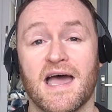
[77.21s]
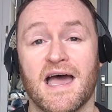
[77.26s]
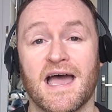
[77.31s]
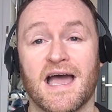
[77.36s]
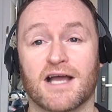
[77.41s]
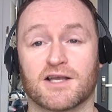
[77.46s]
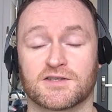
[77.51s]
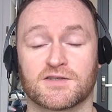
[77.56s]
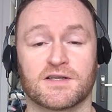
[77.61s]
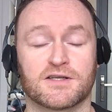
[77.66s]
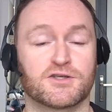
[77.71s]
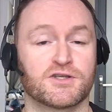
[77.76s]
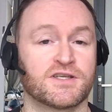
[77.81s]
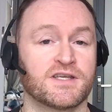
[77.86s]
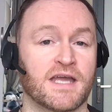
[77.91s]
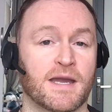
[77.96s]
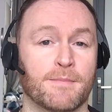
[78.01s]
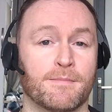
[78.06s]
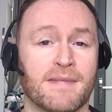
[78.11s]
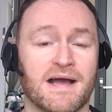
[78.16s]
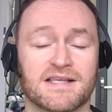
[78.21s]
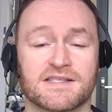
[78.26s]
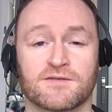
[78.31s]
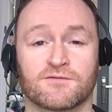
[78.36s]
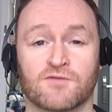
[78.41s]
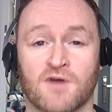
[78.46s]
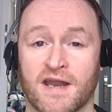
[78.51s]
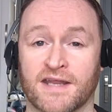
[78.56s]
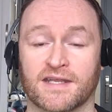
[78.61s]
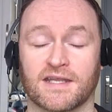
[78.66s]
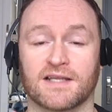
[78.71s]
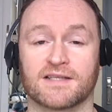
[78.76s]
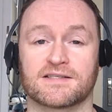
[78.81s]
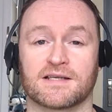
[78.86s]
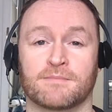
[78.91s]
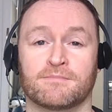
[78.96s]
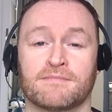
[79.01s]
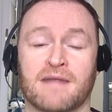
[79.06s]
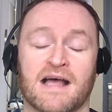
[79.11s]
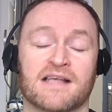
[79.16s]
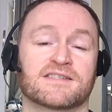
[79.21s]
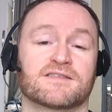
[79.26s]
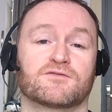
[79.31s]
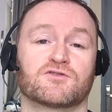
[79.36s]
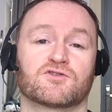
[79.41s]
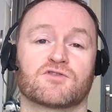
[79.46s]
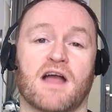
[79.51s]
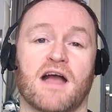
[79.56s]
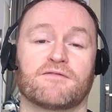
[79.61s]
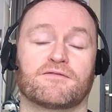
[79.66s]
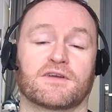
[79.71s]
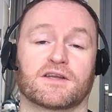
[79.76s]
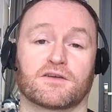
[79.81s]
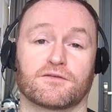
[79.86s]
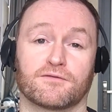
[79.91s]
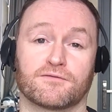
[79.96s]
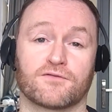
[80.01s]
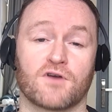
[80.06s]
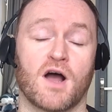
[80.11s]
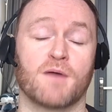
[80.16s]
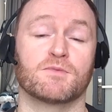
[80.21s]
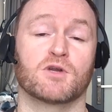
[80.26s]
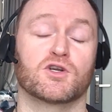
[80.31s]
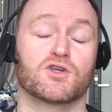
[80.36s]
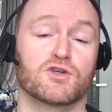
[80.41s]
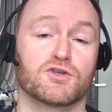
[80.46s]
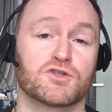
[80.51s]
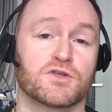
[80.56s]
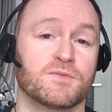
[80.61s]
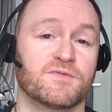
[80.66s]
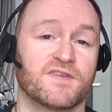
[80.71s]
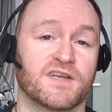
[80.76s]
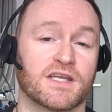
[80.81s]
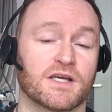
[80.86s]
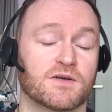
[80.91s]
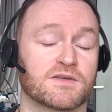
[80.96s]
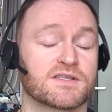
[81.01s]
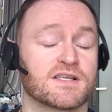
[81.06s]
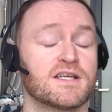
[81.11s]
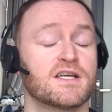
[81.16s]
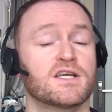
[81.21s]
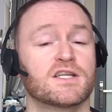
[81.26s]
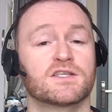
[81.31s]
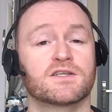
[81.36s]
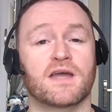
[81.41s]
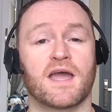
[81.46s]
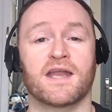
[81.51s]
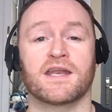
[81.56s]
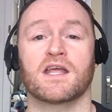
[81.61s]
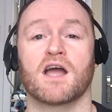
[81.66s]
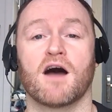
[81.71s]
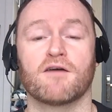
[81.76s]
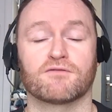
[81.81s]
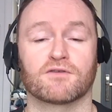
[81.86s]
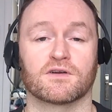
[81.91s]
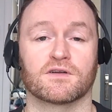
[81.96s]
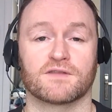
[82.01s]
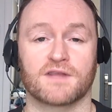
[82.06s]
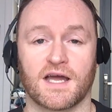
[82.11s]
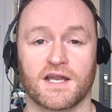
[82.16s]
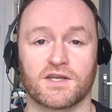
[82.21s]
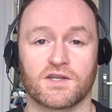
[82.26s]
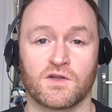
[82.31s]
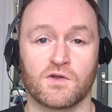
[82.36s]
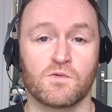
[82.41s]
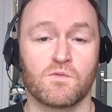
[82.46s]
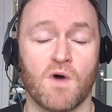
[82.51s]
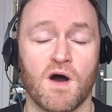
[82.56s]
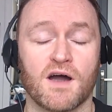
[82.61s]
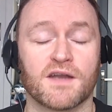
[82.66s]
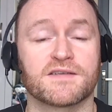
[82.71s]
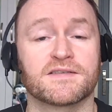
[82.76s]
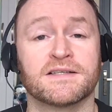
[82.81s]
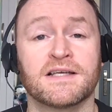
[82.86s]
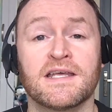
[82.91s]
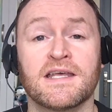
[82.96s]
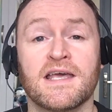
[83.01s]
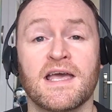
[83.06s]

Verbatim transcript: uh, so that you can get massive rankings and massive traffic from your YouTube videos to any offer that you want.